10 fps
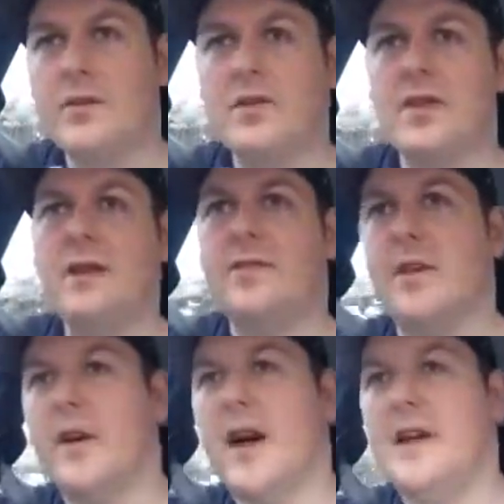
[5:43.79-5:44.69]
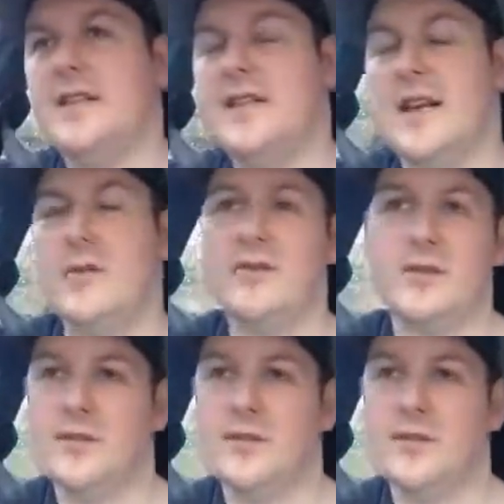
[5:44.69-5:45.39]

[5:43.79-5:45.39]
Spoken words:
you're asleep for 8 to 10 hours,